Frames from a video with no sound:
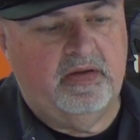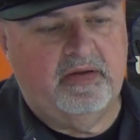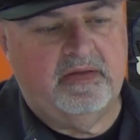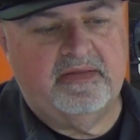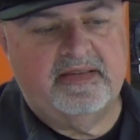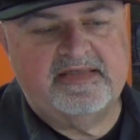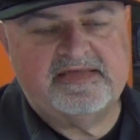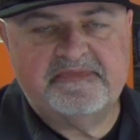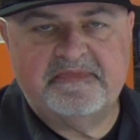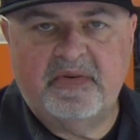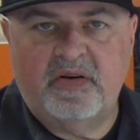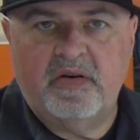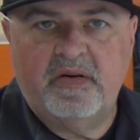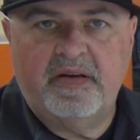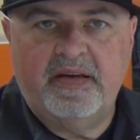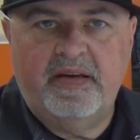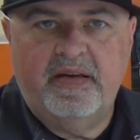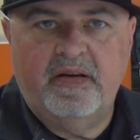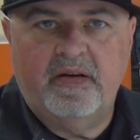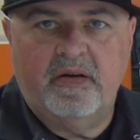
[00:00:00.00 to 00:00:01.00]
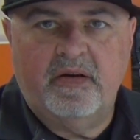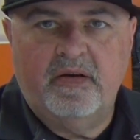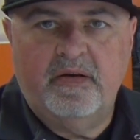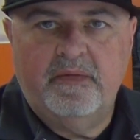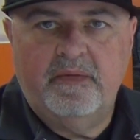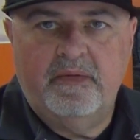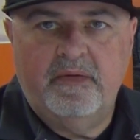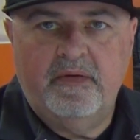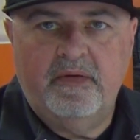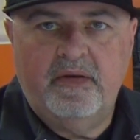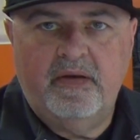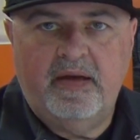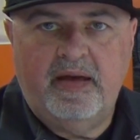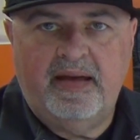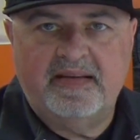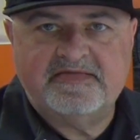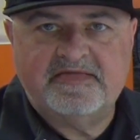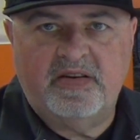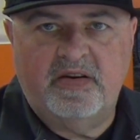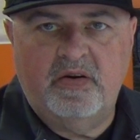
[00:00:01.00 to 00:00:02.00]
this bar here
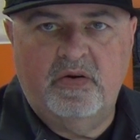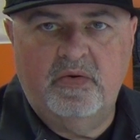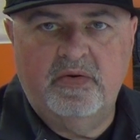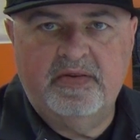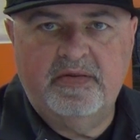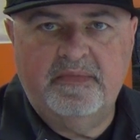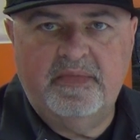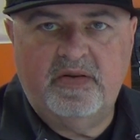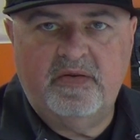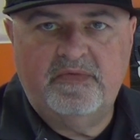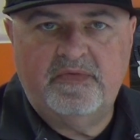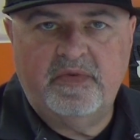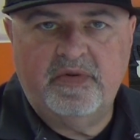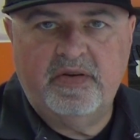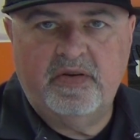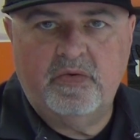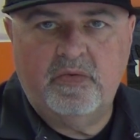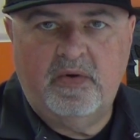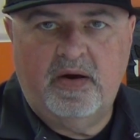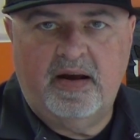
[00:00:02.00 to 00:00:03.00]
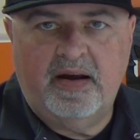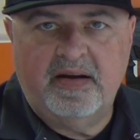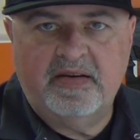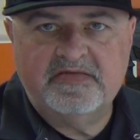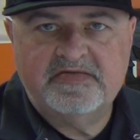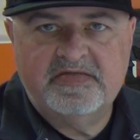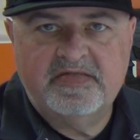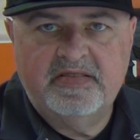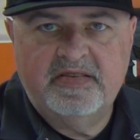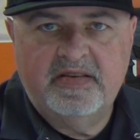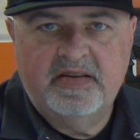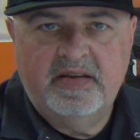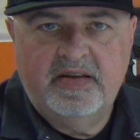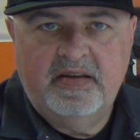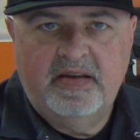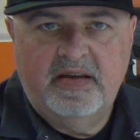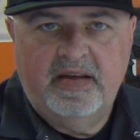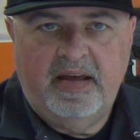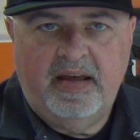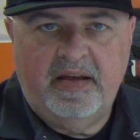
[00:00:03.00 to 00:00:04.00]
has a hole in the middle for your wires
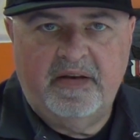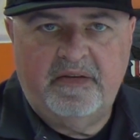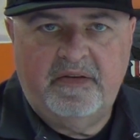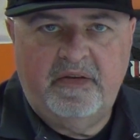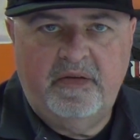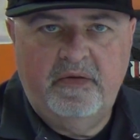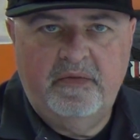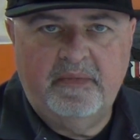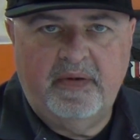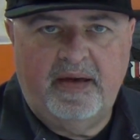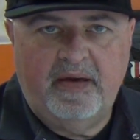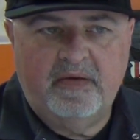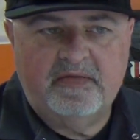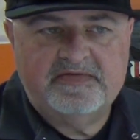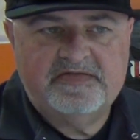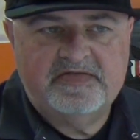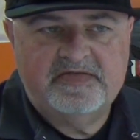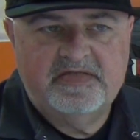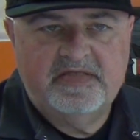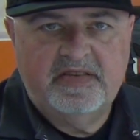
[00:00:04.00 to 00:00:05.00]
and 2 mounts